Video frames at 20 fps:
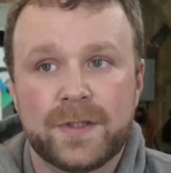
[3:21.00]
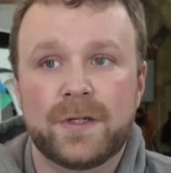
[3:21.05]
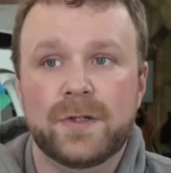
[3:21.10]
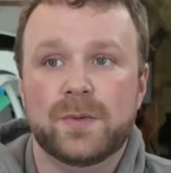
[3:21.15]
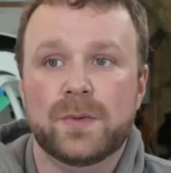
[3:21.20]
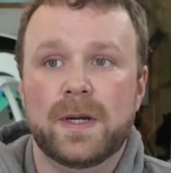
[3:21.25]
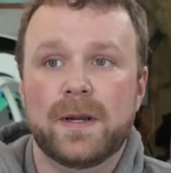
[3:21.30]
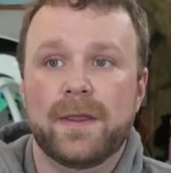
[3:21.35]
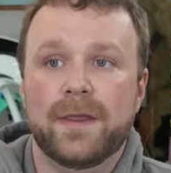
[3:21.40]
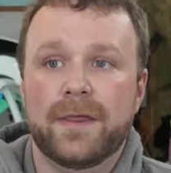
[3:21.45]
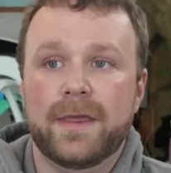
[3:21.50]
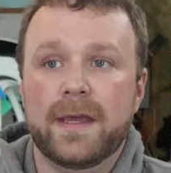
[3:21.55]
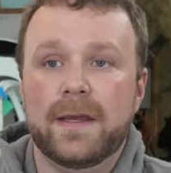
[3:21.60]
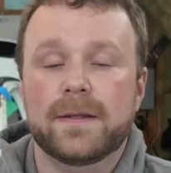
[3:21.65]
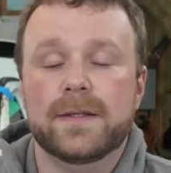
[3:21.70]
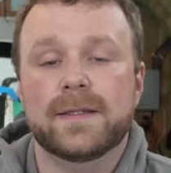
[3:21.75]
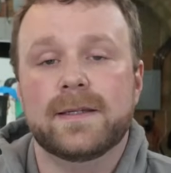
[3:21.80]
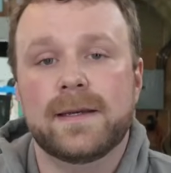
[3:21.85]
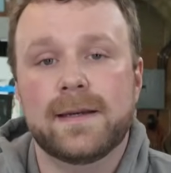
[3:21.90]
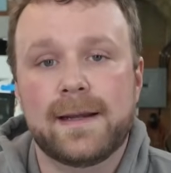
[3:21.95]
So here's what I
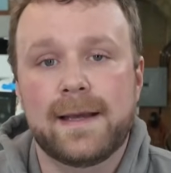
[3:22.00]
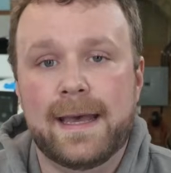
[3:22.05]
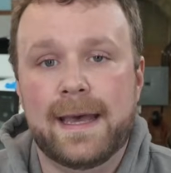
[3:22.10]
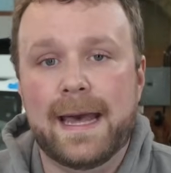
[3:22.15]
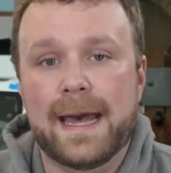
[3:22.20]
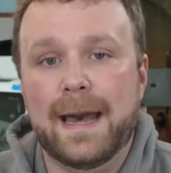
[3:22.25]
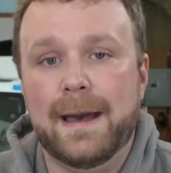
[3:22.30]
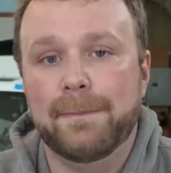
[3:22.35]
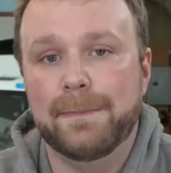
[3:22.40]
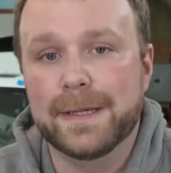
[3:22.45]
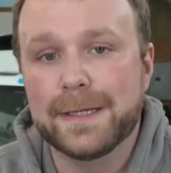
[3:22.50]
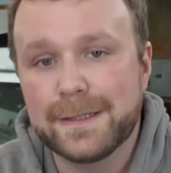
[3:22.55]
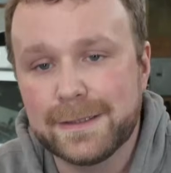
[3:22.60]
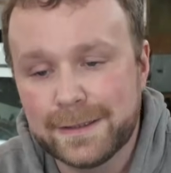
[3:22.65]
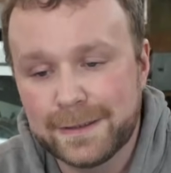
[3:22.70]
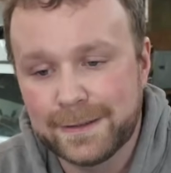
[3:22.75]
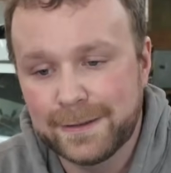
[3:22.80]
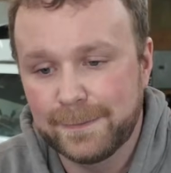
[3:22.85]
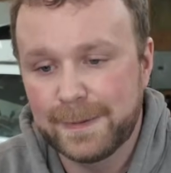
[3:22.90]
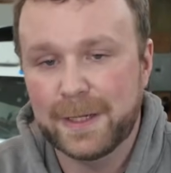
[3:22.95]
think's gonna
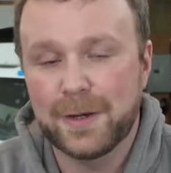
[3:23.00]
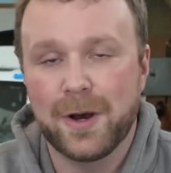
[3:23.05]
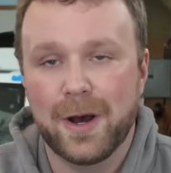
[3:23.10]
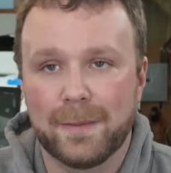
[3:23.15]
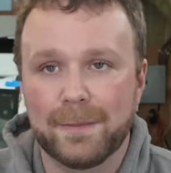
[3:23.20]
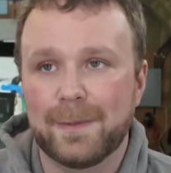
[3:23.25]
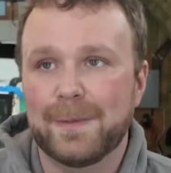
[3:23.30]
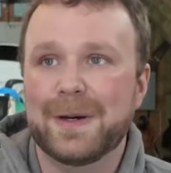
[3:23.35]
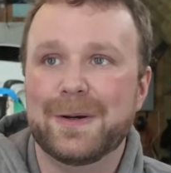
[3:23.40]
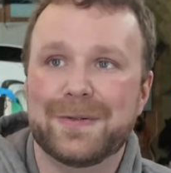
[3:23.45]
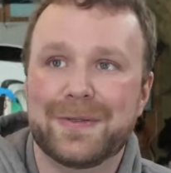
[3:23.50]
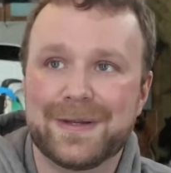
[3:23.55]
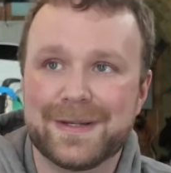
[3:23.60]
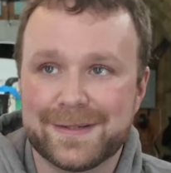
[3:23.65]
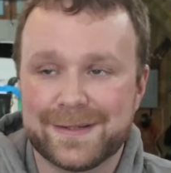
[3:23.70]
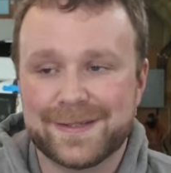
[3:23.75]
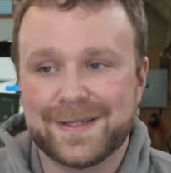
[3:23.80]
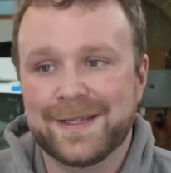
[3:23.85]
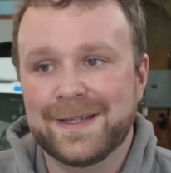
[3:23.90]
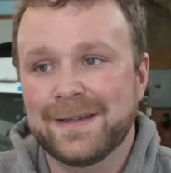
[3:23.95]
happen. I'll be calm about
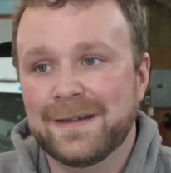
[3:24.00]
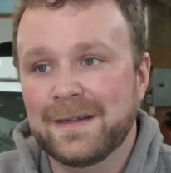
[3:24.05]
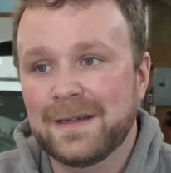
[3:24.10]
this.